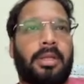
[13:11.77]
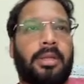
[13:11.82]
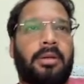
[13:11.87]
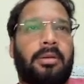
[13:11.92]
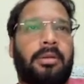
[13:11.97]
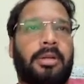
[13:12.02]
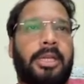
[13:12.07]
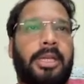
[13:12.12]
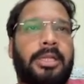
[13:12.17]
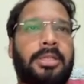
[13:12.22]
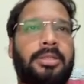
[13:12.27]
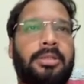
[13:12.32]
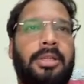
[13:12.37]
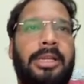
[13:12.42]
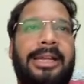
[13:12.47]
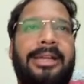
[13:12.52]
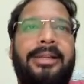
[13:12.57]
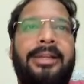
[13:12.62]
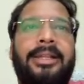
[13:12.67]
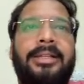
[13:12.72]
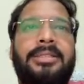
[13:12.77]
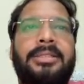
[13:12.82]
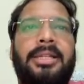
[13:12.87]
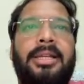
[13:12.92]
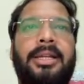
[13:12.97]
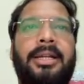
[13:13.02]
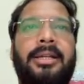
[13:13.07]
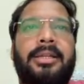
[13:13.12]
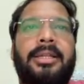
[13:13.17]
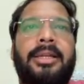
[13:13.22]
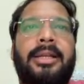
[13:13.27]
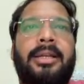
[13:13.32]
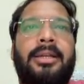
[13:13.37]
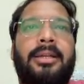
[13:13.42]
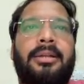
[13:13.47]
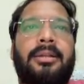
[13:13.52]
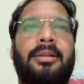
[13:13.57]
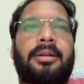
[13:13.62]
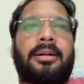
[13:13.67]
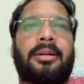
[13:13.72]
Okay, so lightning select,
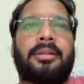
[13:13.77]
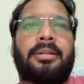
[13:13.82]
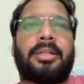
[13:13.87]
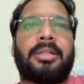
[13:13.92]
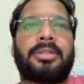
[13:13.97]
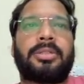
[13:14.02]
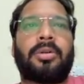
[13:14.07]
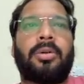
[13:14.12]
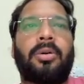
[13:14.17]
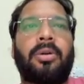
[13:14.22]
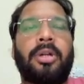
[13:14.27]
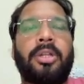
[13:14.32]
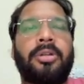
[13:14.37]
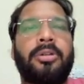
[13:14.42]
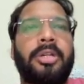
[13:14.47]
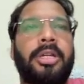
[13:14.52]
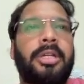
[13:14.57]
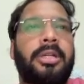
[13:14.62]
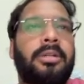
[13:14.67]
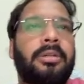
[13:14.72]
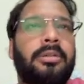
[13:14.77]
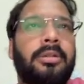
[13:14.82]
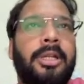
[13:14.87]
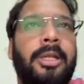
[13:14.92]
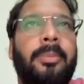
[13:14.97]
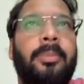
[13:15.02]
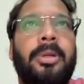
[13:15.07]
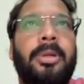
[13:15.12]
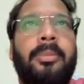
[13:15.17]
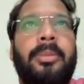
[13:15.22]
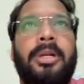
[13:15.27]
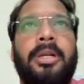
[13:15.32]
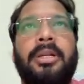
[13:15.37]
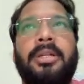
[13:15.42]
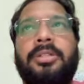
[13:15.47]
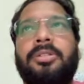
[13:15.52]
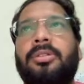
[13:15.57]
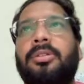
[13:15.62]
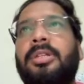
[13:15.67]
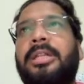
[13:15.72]
then this code you need to implement.
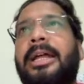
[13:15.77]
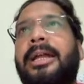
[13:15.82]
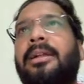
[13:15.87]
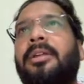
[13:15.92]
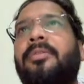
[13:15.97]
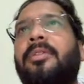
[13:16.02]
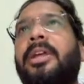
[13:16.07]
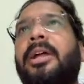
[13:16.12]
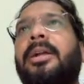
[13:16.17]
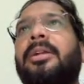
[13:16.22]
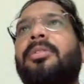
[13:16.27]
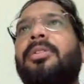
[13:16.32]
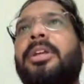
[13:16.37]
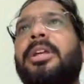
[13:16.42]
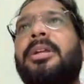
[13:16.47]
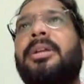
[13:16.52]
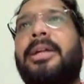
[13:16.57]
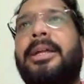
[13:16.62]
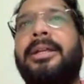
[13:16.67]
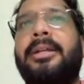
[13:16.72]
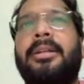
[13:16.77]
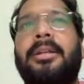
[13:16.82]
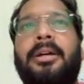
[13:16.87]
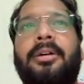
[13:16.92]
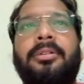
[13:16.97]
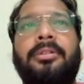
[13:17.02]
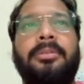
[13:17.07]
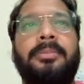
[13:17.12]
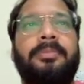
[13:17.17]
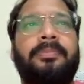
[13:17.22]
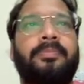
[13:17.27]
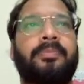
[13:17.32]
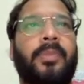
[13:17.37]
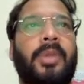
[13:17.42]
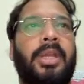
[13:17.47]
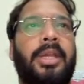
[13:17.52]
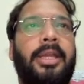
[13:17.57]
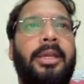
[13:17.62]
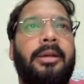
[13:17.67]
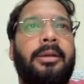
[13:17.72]
So that we are doing right now
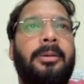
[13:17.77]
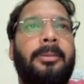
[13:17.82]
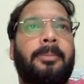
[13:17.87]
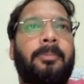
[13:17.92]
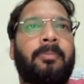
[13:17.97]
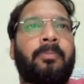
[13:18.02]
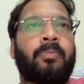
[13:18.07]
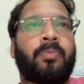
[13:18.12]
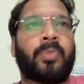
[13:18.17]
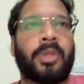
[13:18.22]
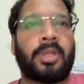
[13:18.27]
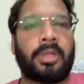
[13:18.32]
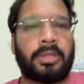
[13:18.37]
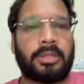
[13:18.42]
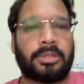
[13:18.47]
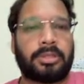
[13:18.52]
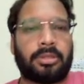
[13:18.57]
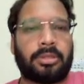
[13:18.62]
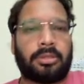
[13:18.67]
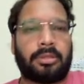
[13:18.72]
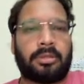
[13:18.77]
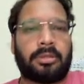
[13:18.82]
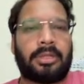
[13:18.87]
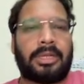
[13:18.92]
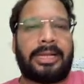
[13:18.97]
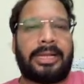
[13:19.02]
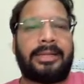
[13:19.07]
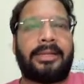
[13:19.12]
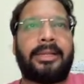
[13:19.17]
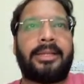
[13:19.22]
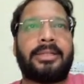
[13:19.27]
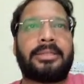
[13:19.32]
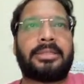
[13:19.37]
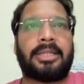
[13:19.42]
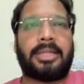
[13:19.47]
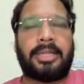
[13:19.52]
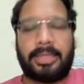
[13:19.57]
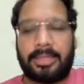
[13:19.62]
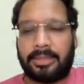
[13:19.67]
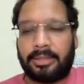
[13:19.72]
here. So lightning
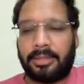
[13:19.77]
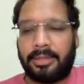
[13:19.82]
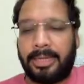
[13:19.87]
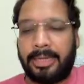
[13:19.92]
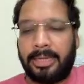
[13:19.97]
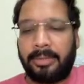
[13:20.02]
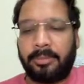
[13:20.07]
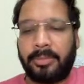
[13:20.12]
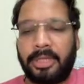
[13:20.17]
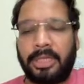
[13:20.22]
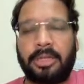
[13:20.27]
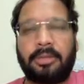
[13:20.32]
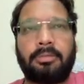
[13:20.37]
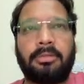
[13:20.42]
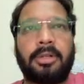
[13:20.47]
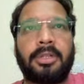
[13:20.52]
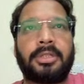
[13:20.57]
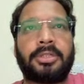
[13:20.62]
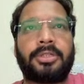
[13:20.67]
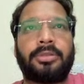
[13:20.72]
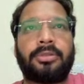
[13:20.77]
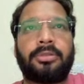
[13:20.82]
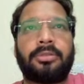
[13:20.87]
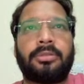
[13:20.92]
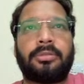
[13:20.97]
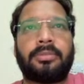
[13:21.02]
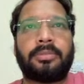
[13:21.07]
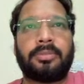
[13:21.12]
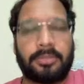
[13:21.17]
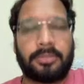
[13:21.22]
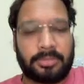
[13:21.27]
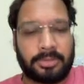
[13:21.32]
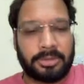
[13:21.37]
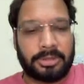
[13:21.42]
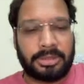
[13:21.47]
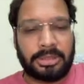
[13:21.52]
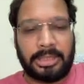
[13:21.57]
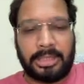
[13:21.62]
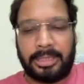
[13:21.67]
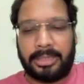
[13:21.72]
select name equals to
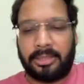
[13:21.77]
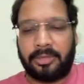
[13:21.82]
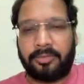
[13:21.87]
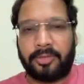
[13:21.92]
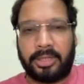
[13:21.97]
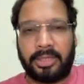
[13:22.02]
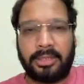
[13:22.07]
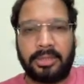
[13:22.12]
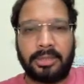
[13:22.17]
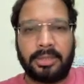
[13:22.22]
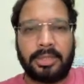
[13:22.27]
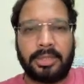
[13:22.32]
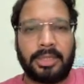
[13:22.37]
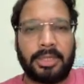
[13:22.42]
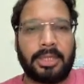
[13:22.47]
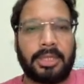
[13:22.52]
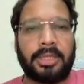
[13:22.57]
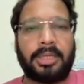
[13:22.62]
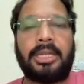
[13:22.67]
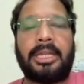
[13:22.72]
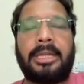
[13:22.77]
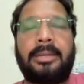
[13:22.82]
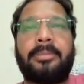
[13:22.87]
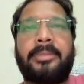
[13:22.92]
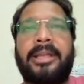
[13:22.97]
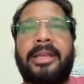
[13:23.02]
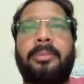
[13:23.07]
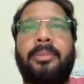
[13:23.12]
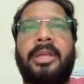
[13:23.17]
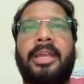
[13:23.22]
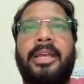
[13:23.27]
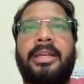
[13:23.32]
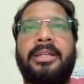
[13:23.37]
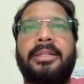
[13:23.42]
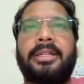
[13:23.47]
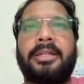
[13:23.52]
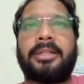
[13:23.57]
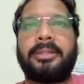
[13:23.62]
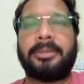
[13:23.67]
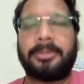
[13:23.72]
select one. Name can be
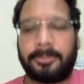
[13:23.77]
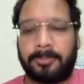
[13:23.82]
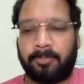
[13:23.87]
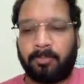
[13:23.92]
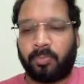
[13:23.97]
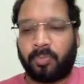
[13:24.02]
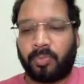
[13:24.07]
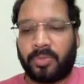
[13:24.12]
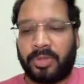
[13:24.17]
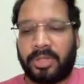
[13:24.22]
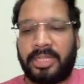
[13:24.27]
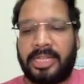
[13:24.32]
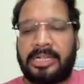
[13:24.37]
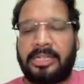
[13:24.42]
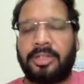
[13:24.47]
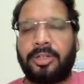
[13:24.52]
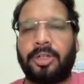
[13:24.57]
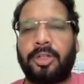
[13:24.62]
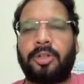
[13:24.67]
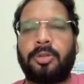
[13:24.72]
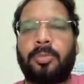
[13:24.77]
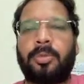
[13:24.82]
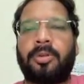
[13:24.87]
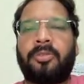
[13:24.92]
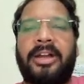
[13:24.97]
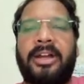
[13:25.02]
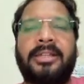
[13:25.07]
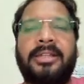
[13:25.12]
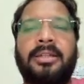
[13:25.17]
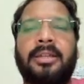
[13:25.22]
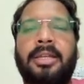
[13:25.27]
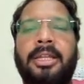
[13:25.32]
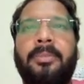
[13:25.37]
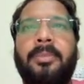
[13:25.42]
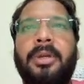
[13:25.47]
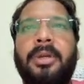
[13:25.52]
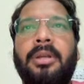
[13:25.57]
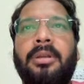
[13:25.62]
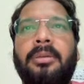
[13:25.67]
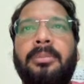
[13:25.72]
anything. Then you need to provide the
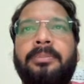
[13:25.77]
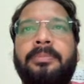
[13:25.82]
label.